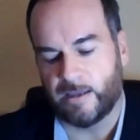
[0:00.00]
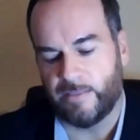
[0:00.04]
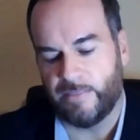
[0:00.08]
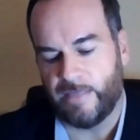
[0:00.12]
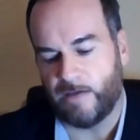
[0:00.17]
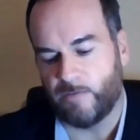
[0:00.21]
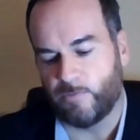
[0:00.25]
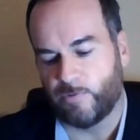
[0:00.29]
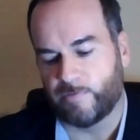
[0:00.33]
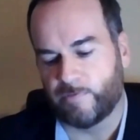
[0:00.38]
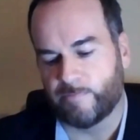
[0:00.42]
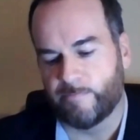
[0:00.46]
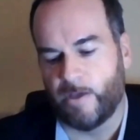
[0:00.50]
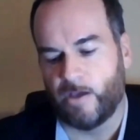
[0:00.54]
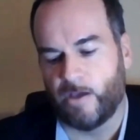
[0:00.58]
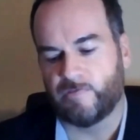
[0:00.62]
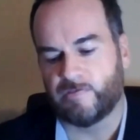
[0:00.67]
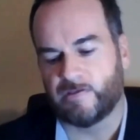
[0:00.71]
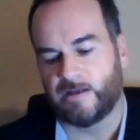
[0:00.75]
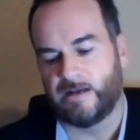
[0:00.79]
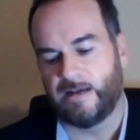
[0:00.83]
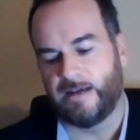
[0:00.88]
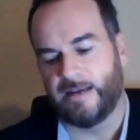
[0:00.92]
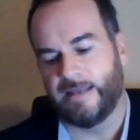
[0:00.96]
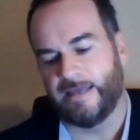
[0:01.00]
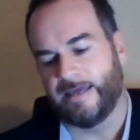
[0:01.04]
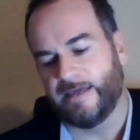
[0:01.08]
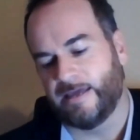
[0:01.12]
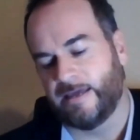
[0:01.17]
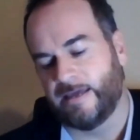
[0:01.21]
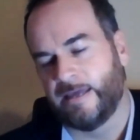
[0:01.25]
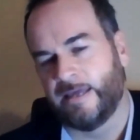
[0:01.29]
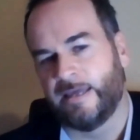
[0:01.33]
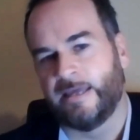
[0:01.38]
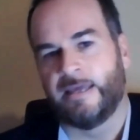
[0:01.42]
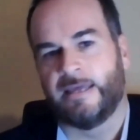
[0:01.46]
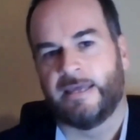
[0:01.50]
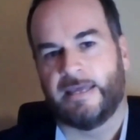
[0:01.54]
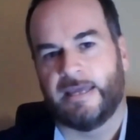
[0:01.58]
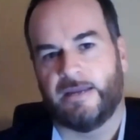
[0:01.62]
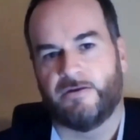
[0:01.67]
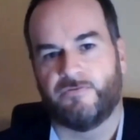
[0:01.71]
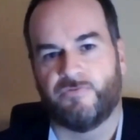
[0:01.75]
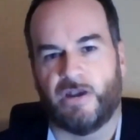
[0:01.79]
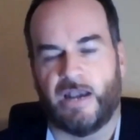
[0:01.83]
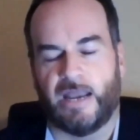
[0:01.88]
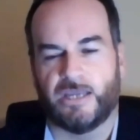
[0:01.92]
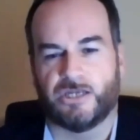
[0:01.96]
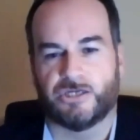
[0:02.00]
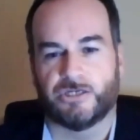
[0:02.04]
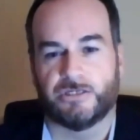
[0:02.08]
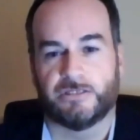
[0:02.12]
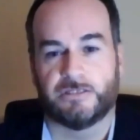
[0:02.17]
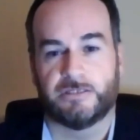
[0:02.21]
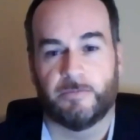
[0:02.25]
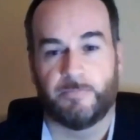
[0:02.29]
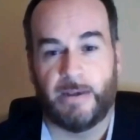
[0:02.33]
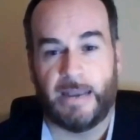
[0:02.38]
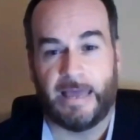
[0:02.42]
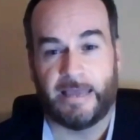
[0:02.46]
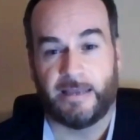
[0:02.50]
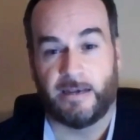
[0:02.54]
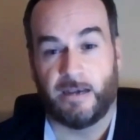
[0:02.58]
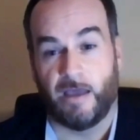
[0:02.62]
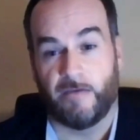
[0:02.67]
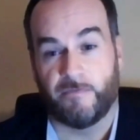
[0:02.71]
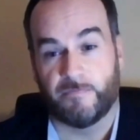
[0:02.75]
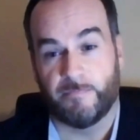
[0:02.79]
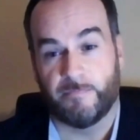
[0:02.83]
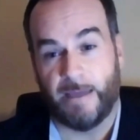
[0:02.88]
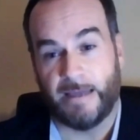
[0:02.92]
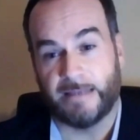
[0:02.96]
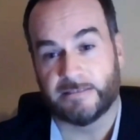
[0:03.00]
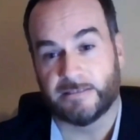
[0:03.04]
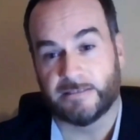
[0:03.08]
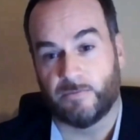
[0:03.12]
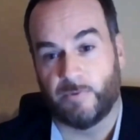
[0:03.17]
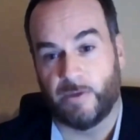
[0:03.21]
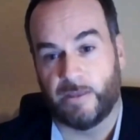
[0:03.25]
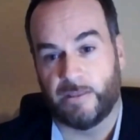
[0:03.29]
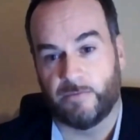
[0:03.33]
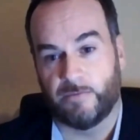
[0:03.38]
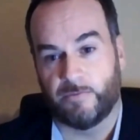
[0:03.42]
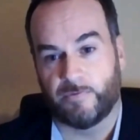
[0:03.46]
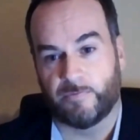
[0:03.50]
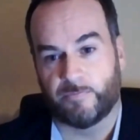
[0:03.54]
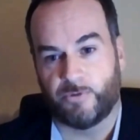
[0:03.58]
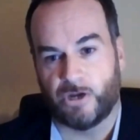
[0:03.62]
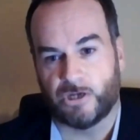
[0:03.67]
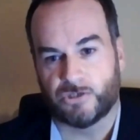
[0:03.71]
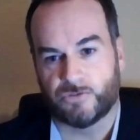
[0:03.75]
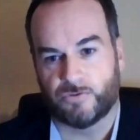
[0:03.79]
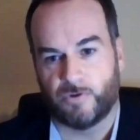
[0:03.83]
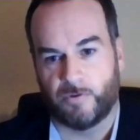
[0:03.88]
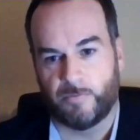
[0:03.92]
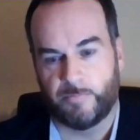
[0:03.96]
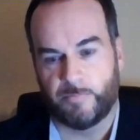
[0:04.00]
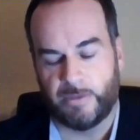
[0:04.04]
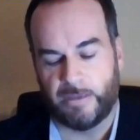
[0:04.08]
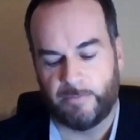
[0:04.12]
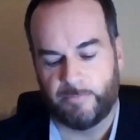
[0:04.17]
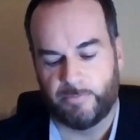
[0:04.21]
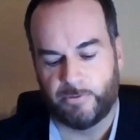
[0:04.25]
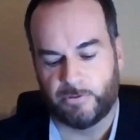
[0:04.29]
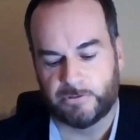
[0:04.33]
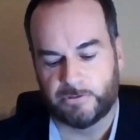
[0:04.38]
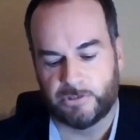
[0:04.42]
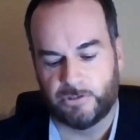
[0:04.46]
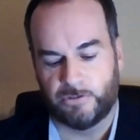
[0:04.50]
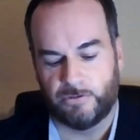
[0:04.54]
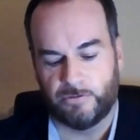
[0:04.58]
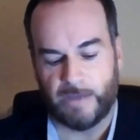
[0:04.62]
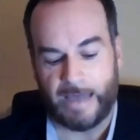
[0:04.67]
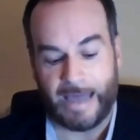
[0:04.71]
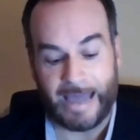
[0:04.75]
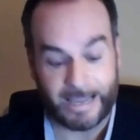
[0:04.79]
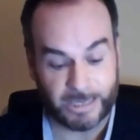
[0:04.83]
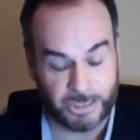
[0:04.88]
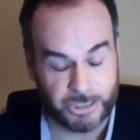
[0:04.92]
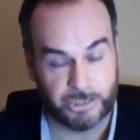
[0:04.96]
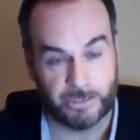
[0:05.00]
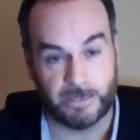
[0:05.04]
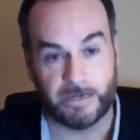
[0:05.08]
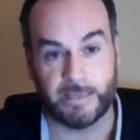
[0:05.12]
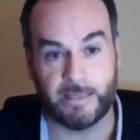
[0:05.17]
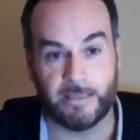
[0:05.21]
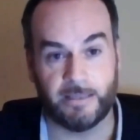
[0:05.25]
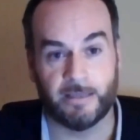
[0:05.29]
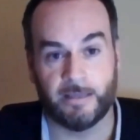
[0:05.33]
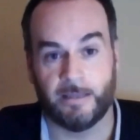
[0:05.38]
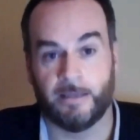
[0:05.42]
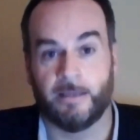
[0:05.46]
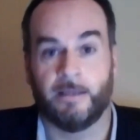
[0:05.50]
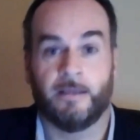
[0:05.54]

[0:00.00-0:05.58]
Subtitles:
And that was most clear in relation to Black Lives Matter, where there was pressure on people to actually